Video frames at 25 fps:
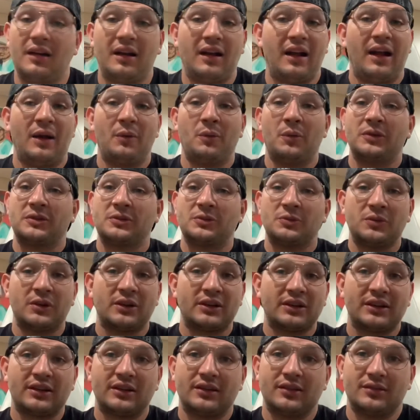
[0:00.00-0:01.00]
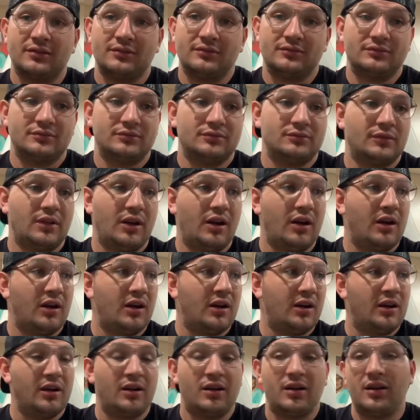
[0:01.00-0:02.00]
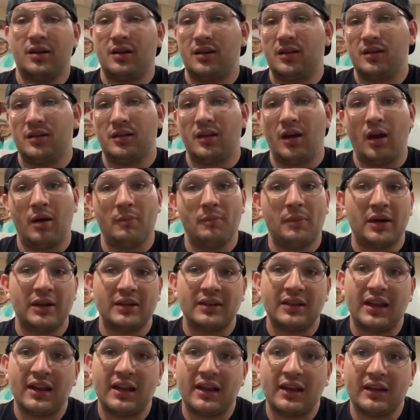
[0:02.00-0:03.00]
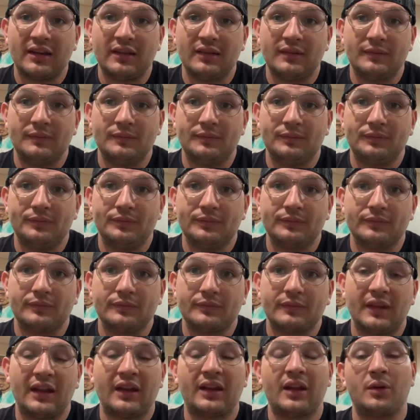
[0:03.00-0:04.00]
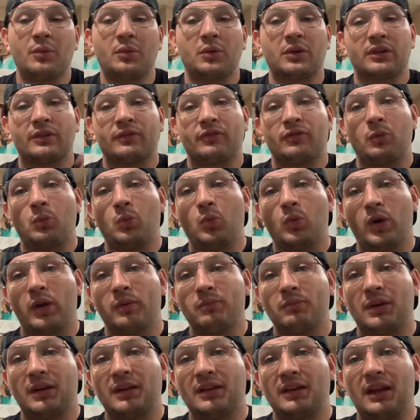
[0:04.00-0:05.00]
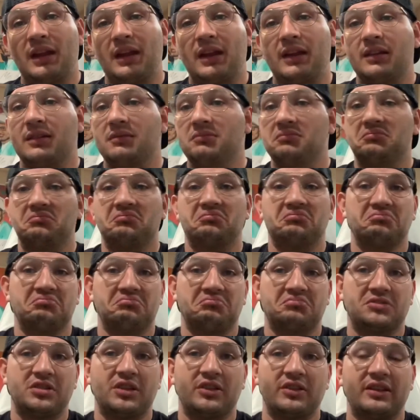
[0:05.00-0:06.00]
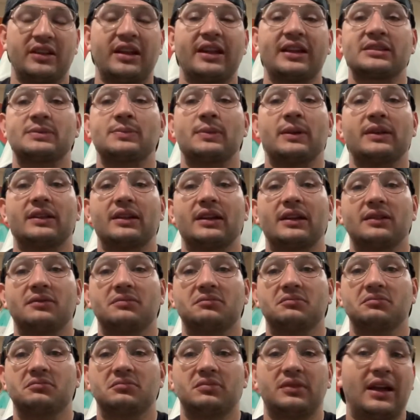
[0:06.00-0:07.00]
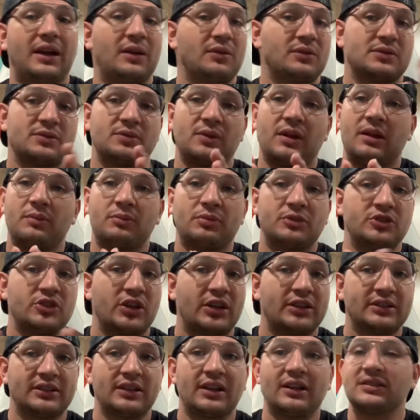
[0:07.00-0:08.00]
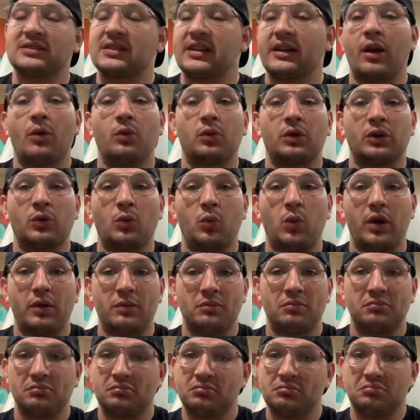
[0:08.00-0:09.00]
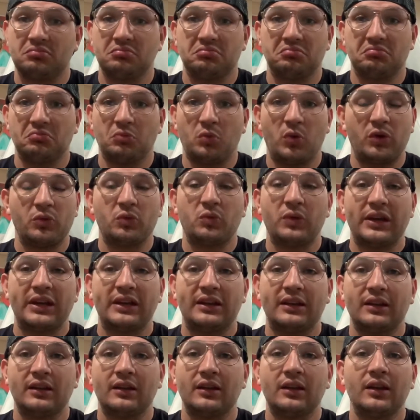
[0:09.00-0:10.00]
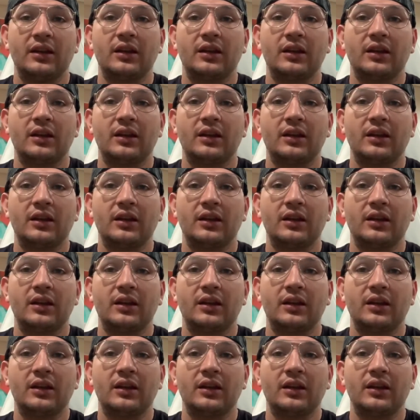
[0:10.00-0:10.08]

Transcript: I went to work on a Monday, and I worked from one Monday till the next Monday. That was what I projected. I was like, I'll work one week.